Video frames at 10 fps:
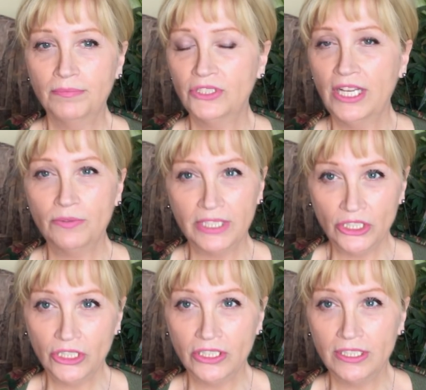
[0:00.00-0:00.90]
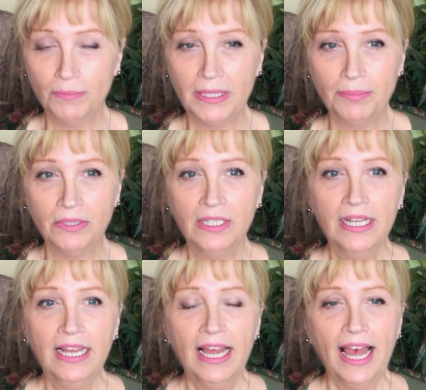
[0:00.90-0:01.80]
Jen Richards and people,
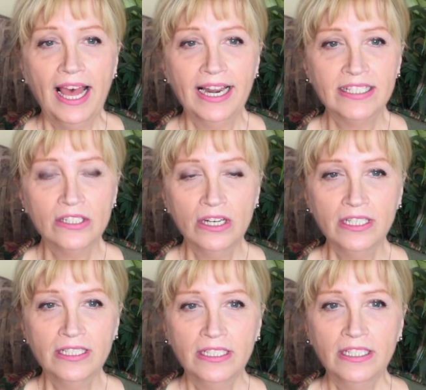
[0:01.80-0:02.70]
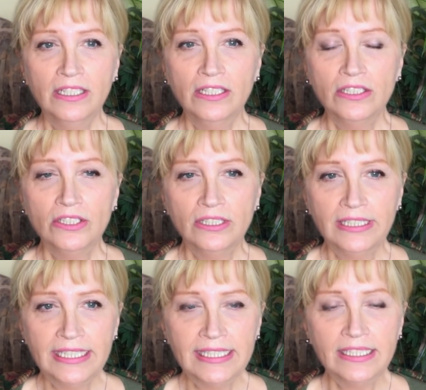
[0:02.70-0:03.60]
and I started to
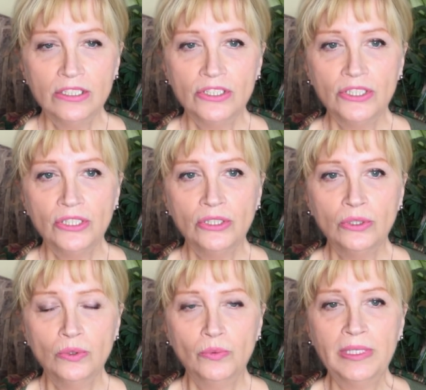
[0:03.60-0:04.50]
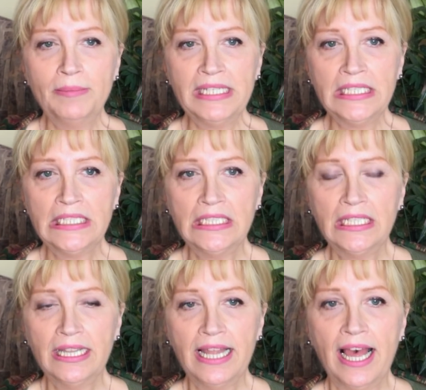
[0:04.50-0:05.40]
listen to women
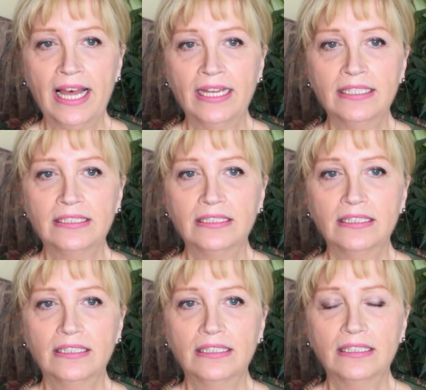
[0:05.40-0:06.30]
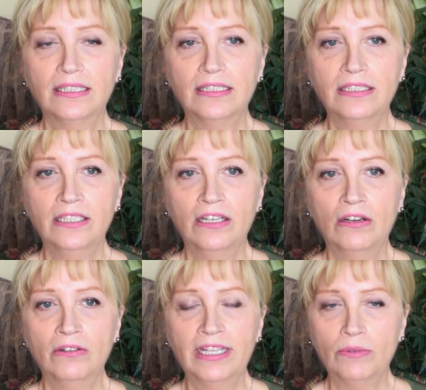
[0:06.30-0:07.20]
that, you
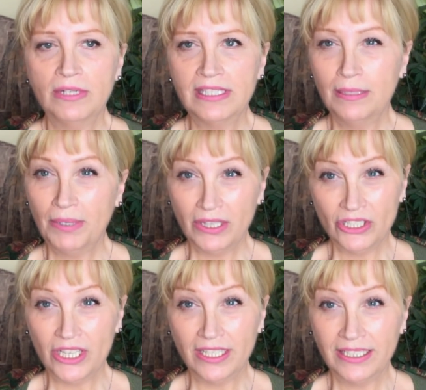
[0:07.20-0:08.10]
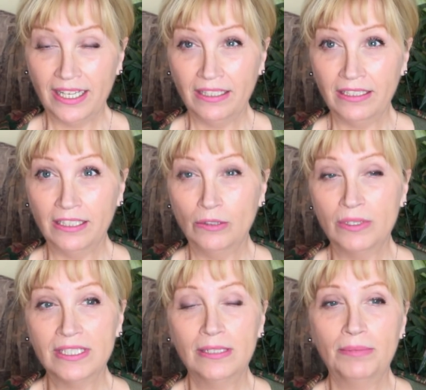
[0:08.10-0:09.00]
know, that it wasn't about the genitalia, it
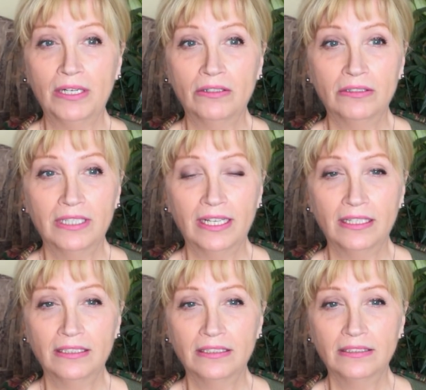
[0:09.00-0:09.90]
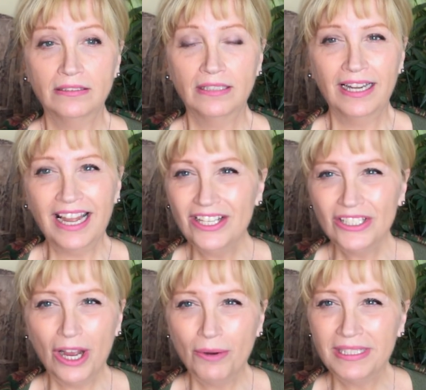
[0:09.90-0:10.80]
wasn't about, and I used
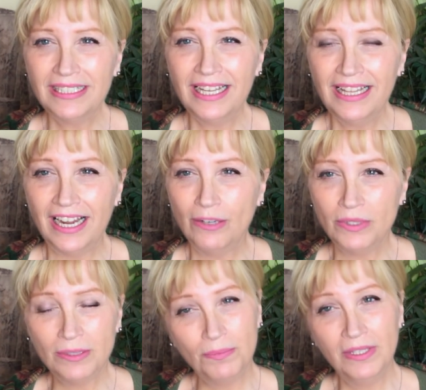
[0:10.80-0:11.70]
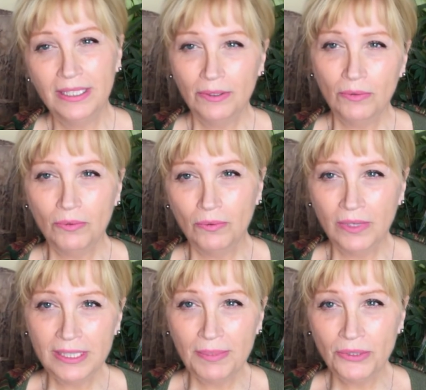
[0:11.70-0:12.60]
to always say that it was
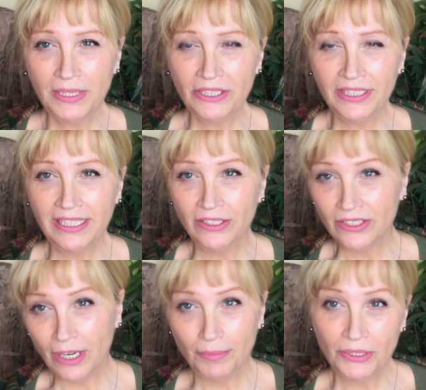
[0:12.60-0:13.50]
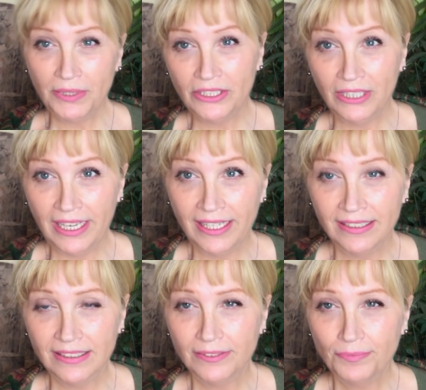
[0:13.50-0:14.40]
what's between your ears, not between your
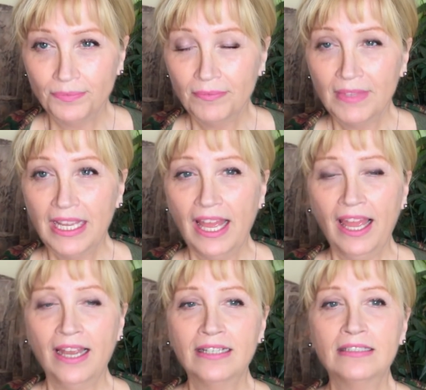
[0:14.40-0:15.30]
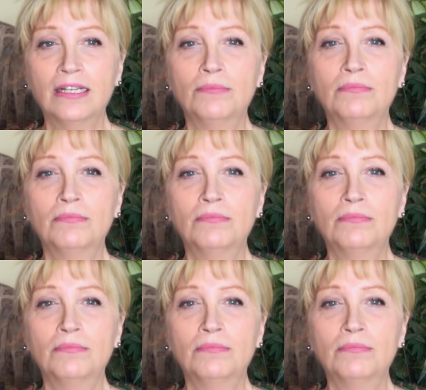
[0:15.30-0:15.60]
legs. And